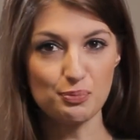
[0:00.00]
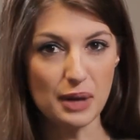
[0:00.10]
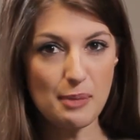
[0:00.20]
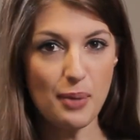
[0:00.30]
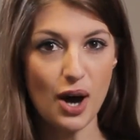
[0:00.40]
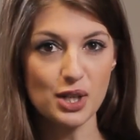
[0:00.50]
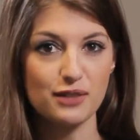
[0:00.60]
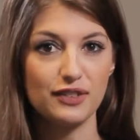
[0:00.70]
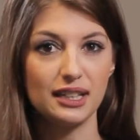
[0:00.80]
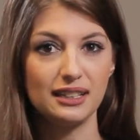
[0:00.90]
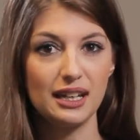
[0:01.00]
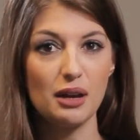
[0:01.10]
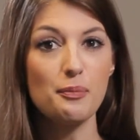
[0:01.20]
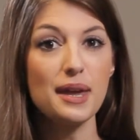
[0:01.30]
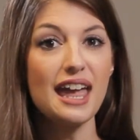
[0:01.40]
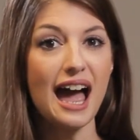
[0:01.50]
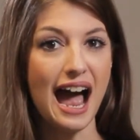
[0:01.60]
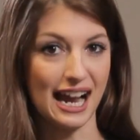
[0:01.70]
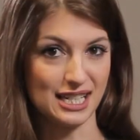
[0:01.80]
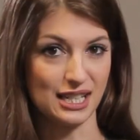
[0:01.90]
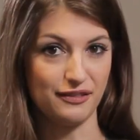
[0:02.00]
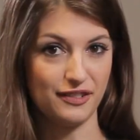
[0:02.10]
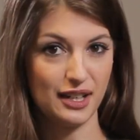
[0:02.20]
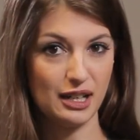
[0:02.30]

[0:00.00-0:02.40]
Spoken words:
be part of it, be active,